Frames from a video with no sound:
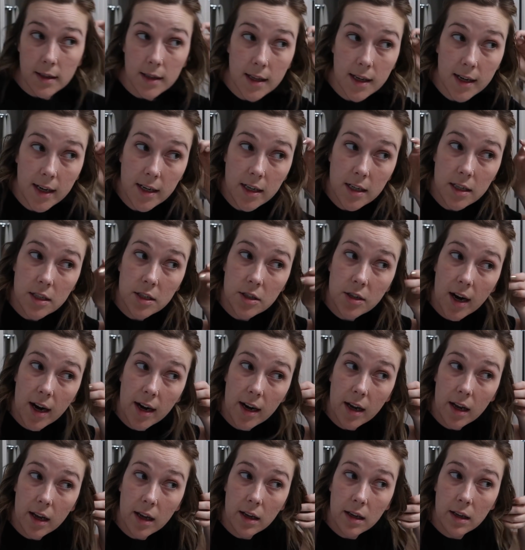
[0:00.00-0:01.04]
And then I just try
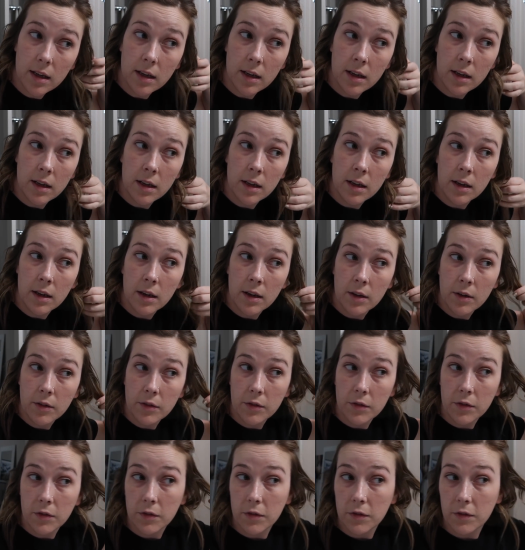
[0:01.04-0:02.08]
to
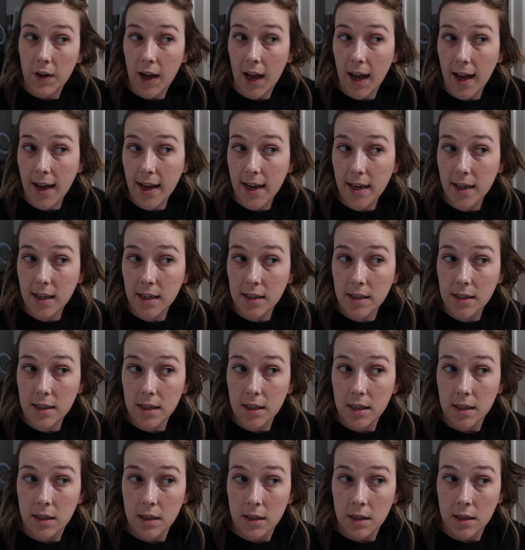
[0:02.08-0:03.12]
find